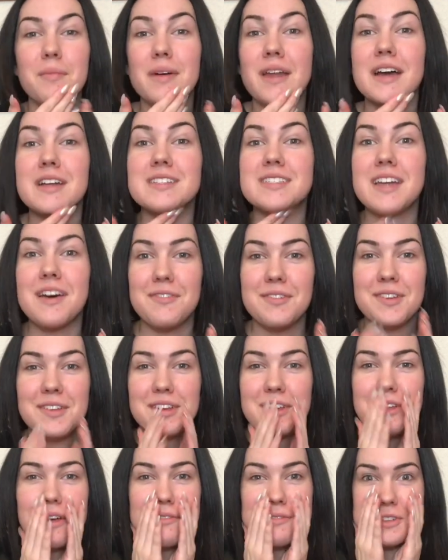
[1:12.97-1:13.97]
but I
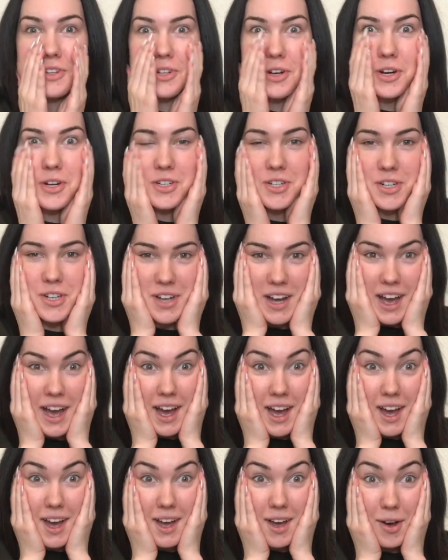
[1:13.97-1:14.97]
definitely left the charger
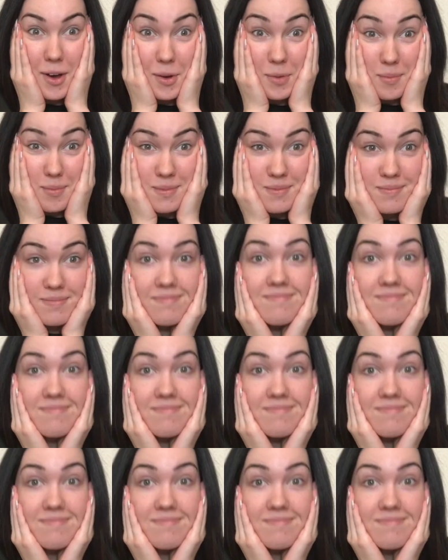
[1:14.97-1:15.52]
at home.